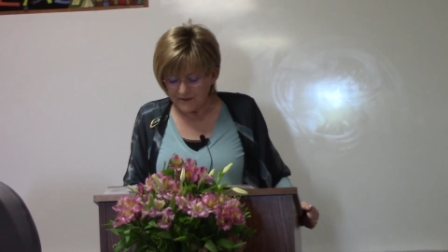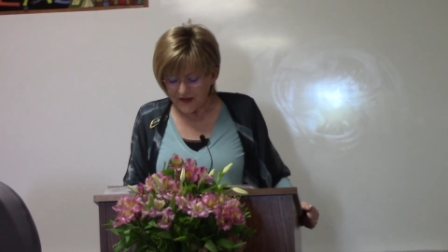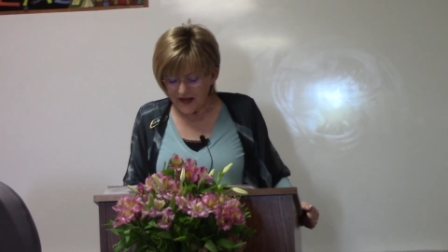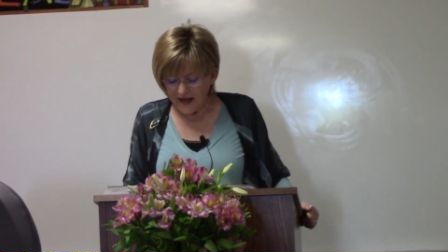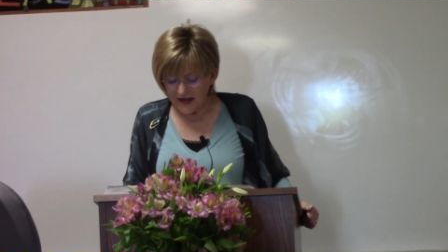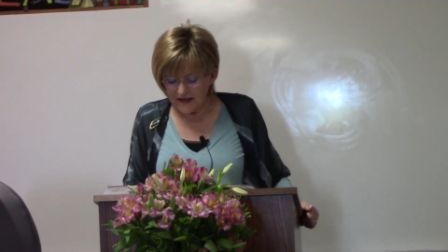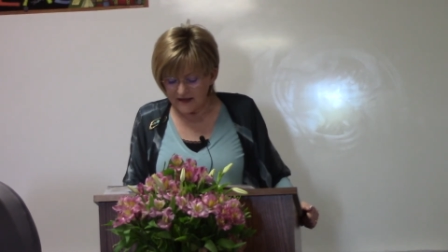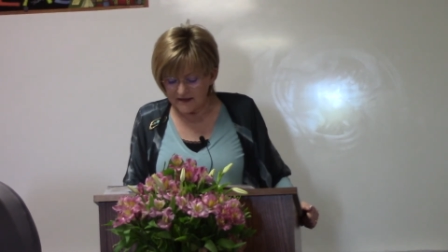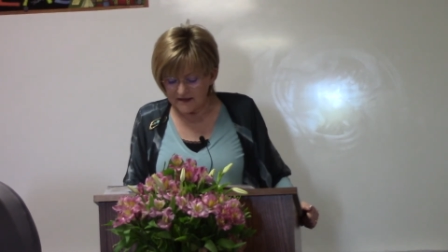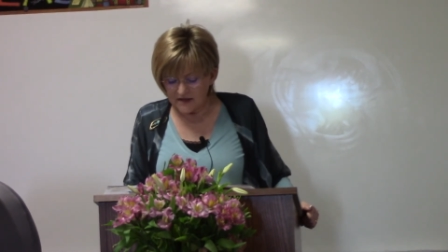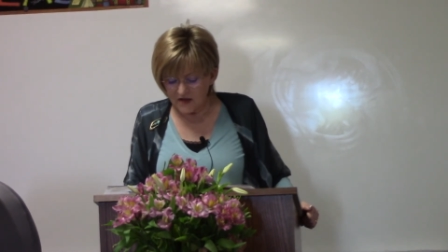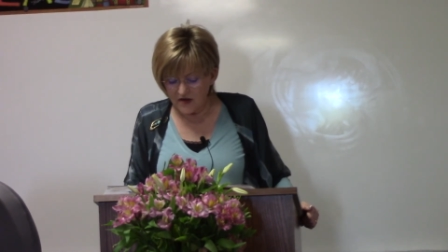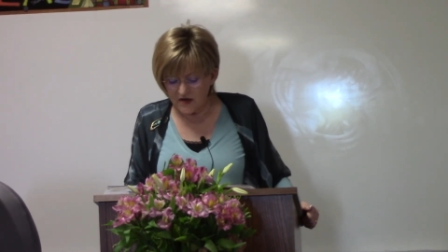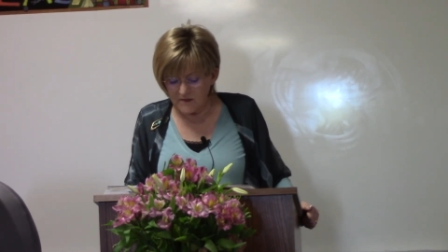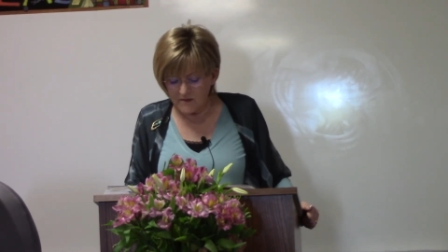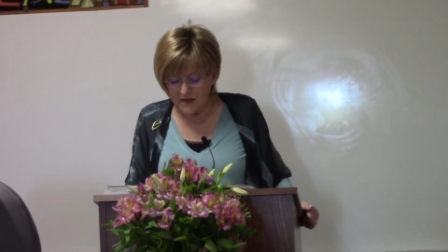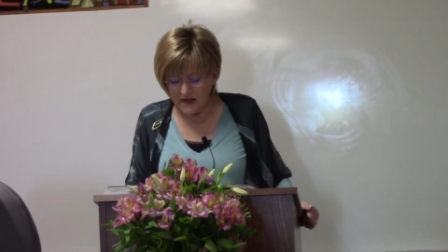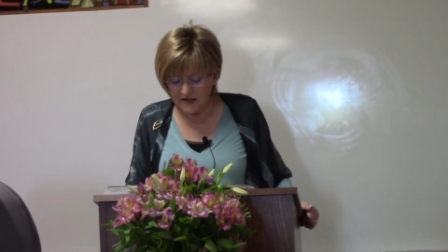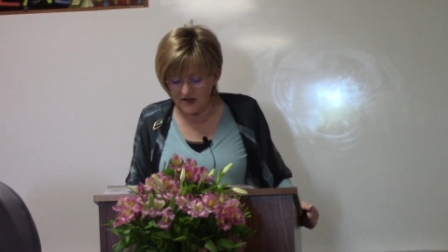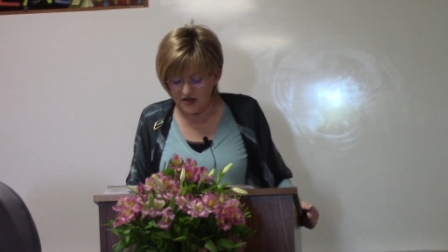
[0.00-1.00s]
and it's going to
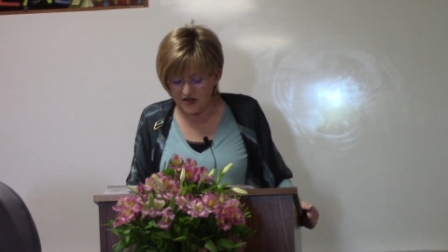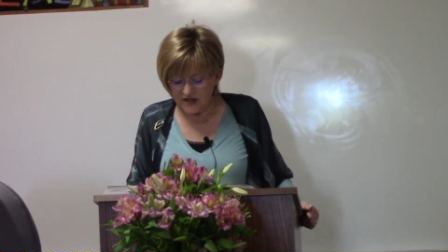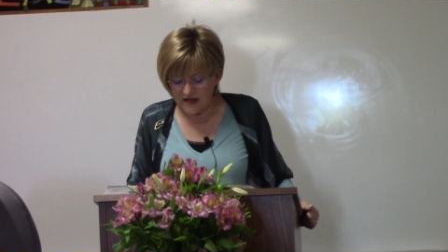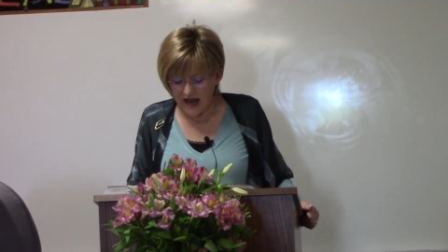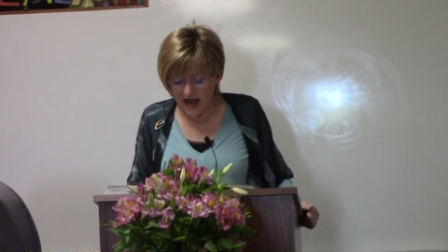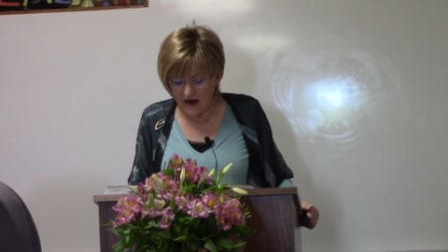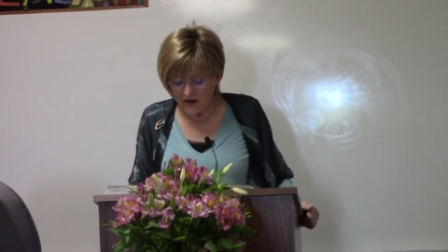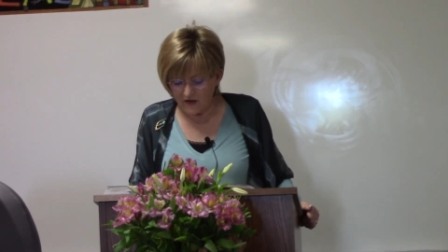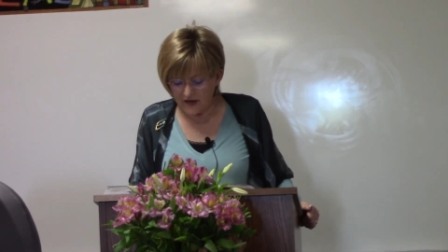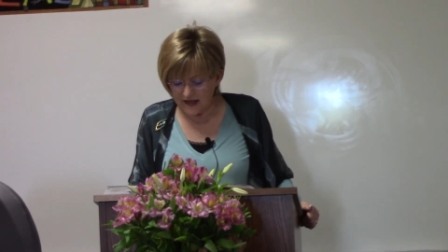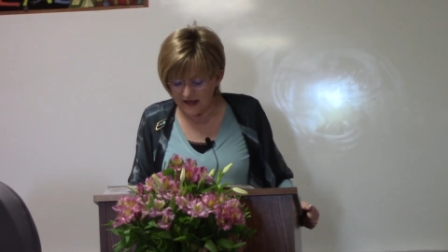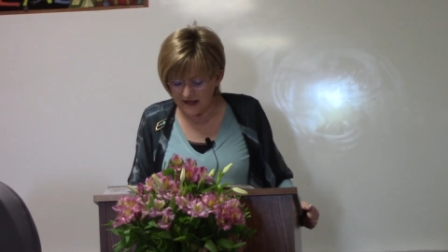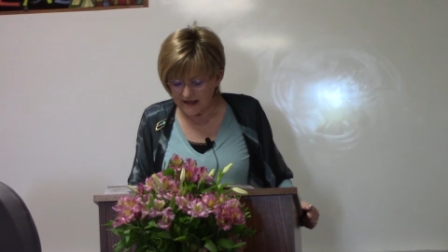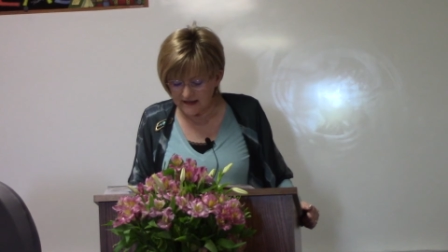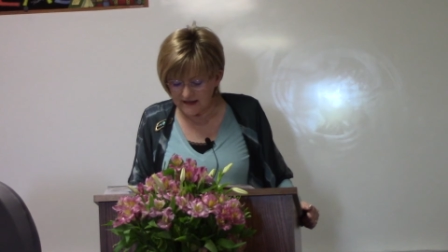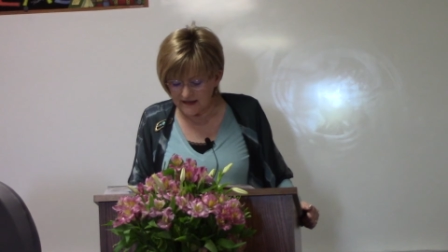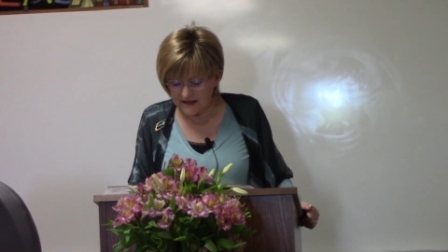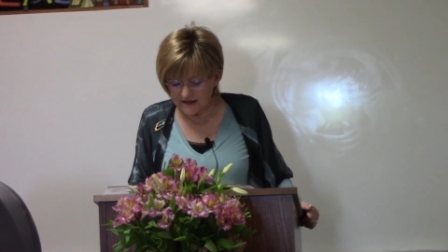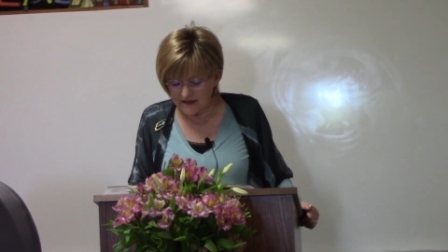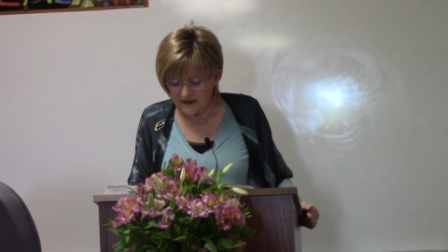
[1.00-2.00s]
mention how he
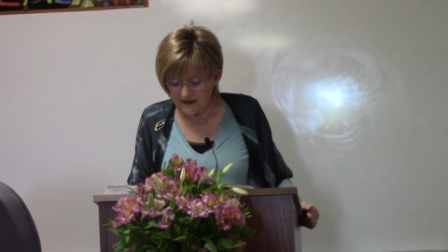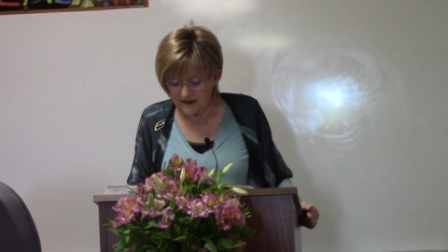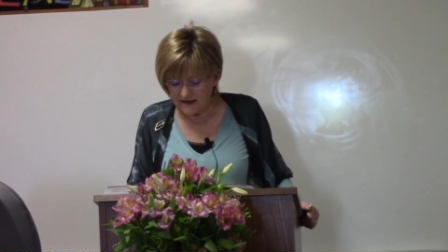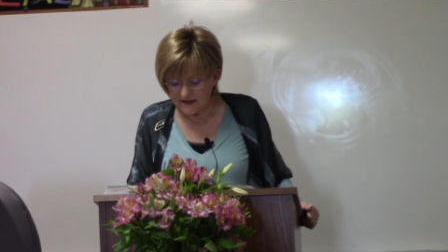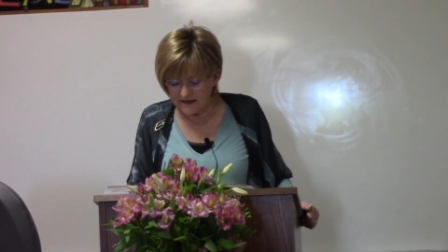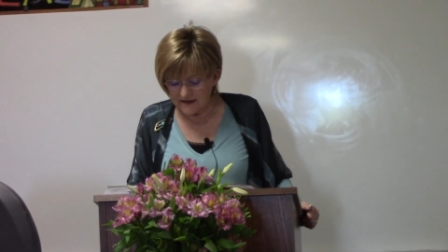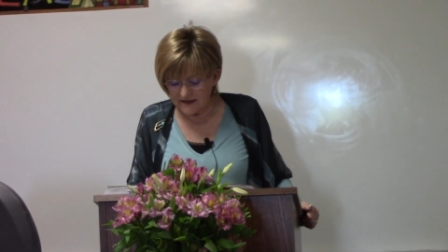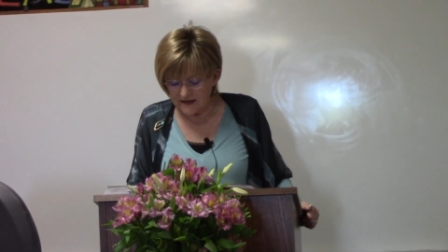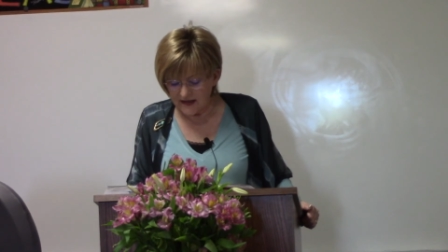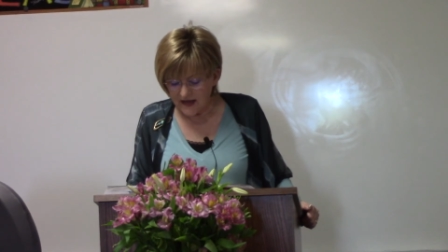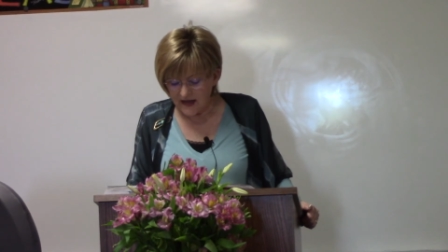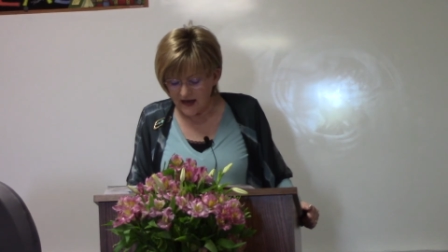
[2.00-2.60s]
did this,